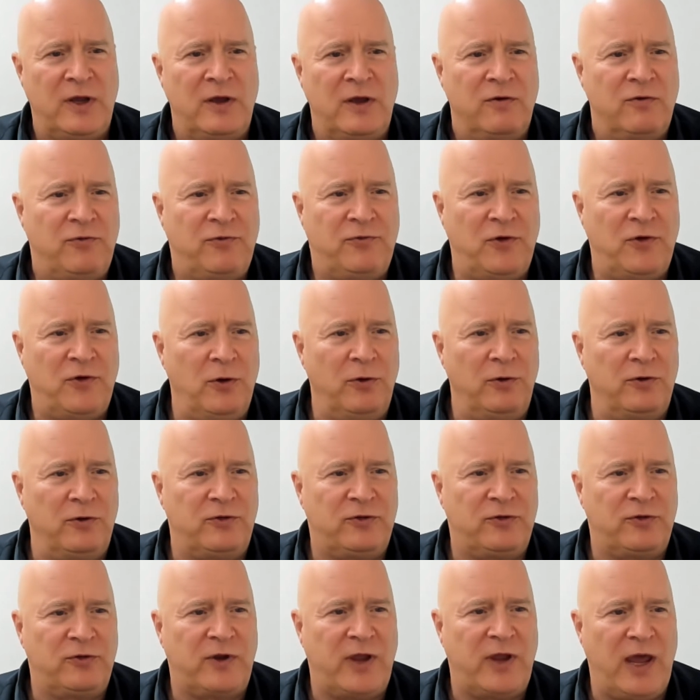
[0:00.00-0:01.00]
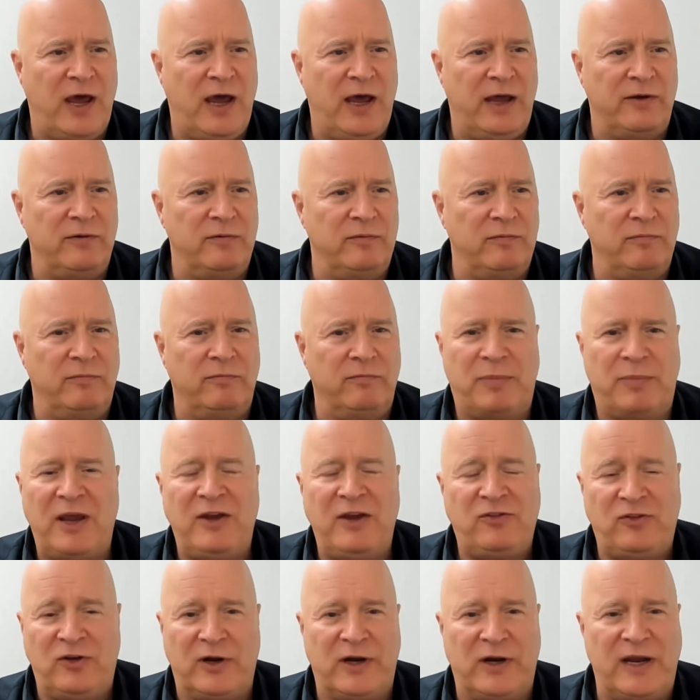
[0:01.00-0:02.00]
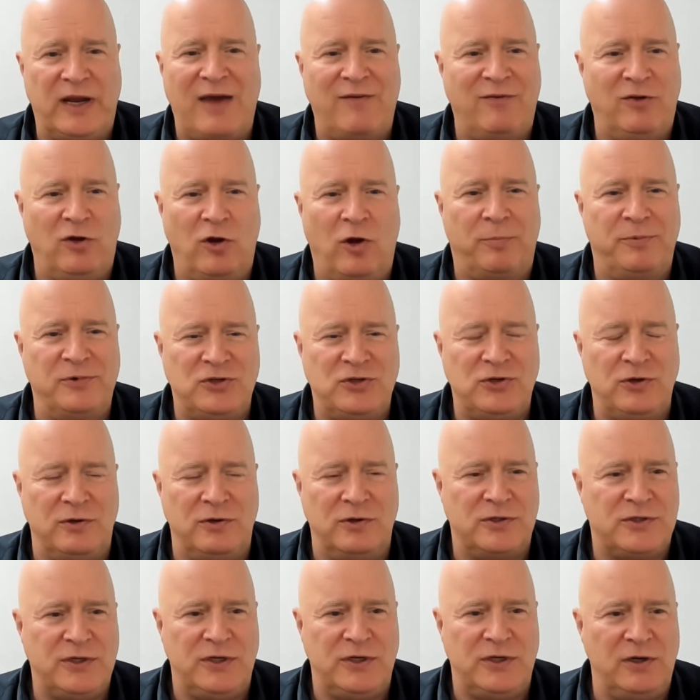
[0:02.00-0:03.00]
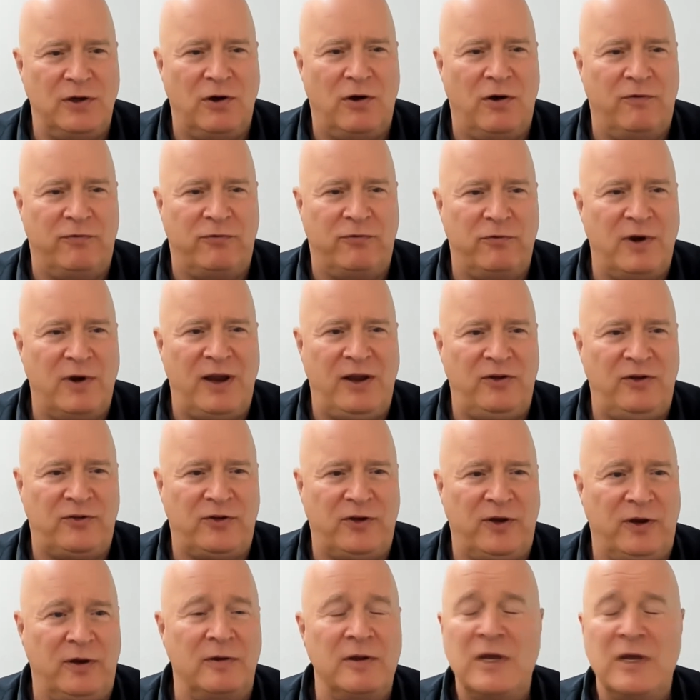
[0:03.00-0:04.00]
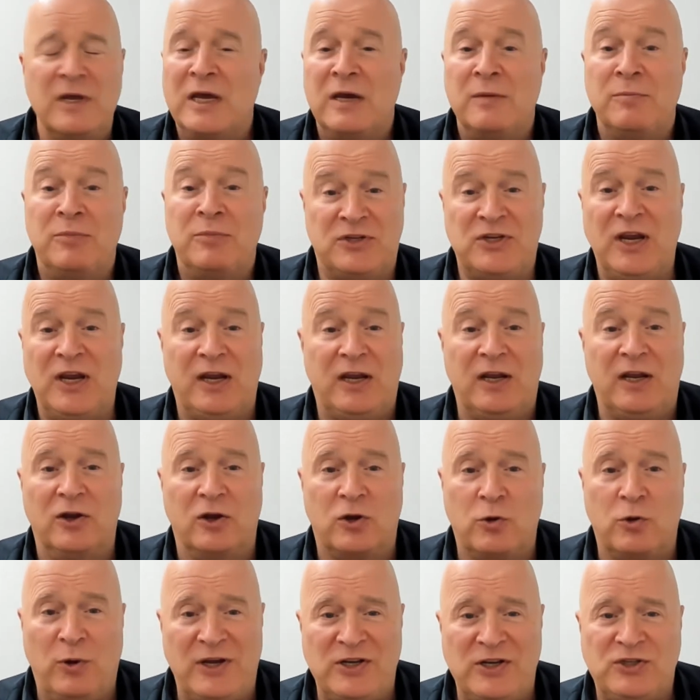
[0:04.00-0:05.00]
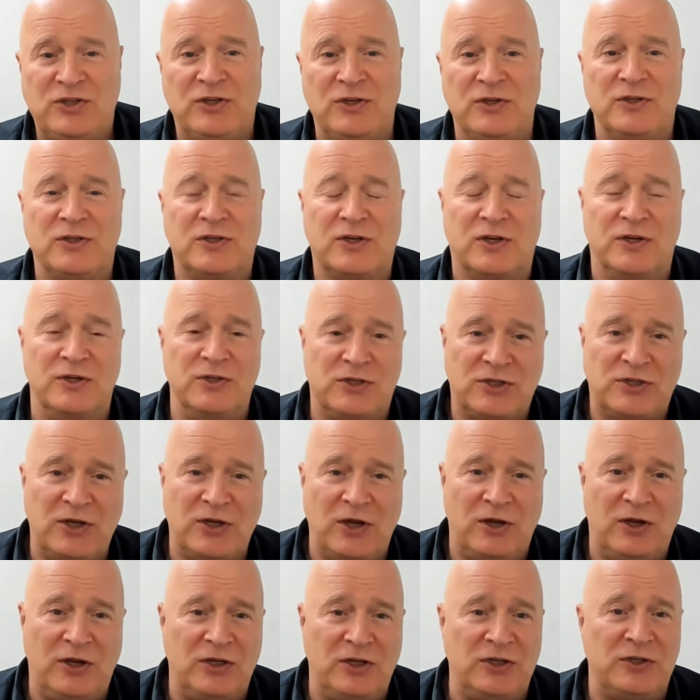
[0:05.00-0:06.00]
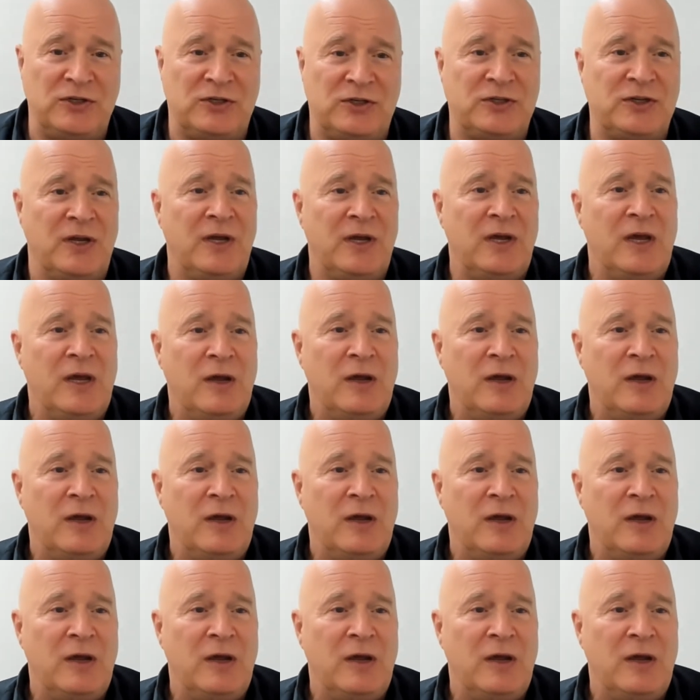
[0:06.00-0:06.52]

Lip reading: folks can basically have an opportunity of raising particular questions, concerns,